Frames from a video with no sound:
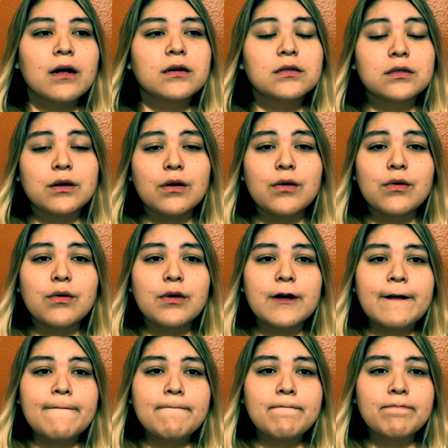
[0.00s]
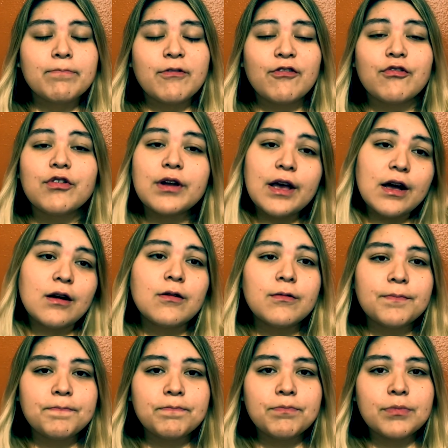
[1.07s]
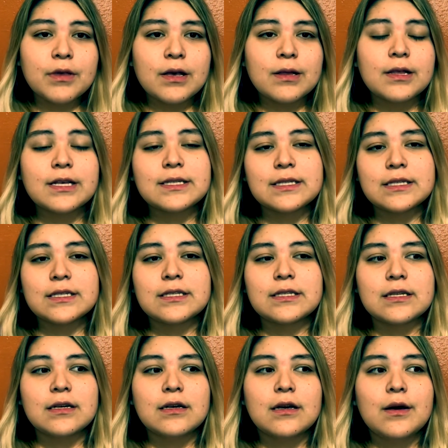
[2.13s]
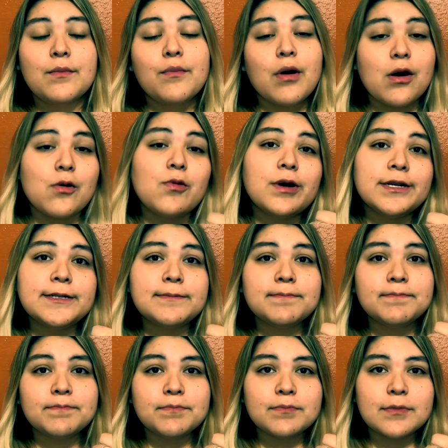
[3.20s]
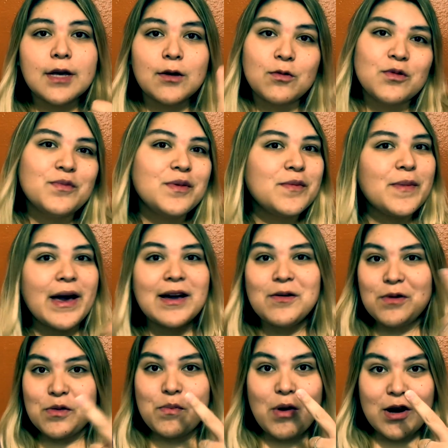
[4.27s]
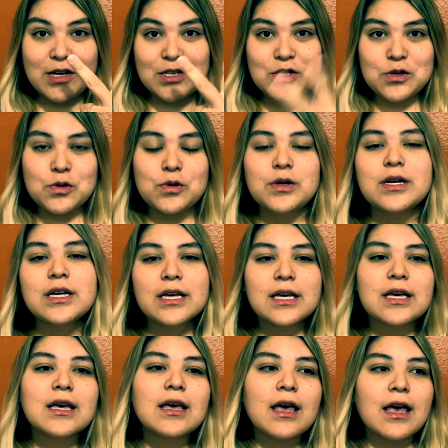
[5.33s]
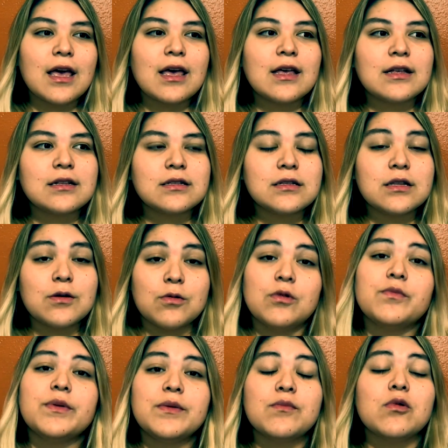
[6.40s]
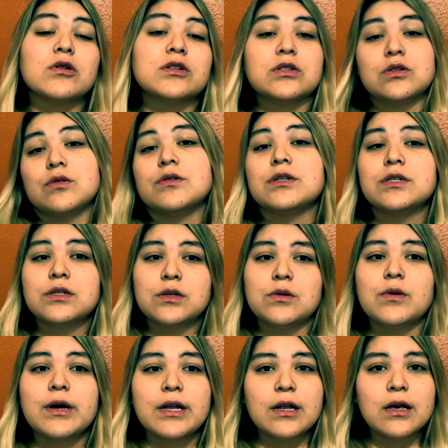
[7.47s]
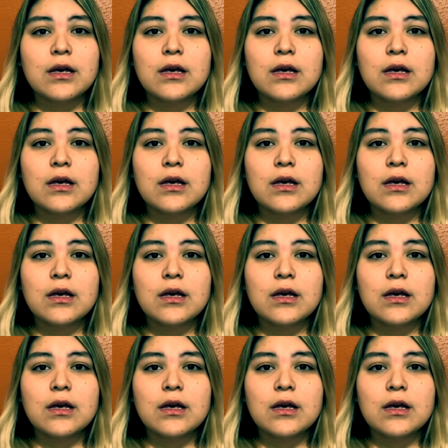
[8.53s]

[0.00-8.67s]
So for now, this is part 1. I will be back with part 2, and there will be more stories to it.